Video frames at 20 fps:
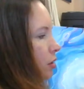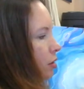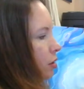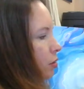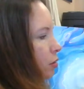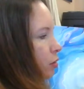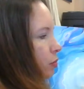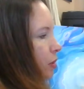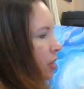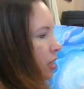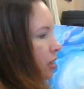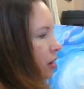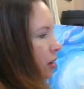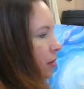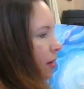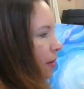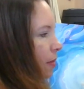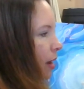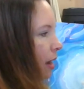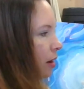to use pink on
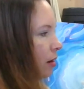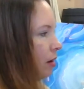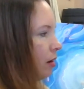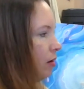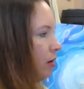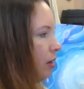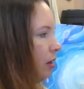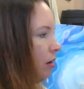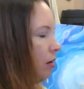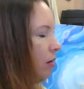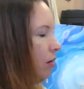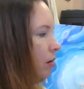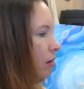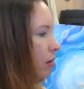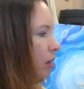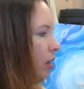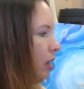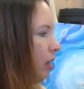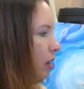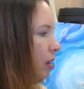my background here,
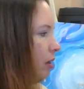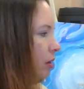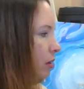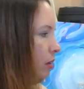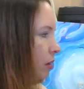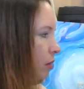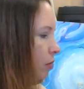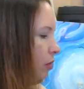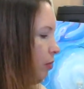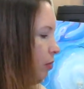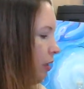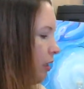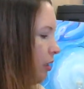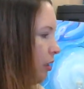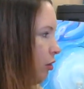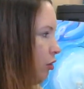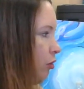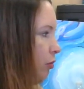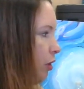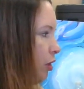okay? Because it would blend
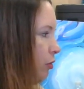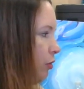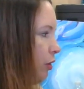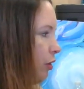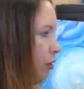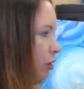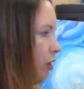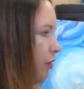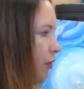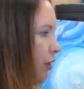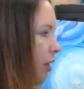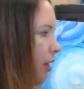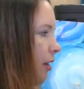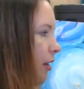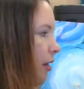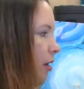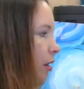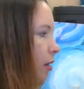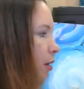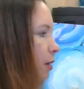in too much. I want to use a different kind
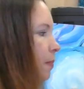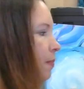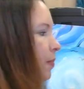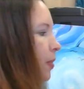of color.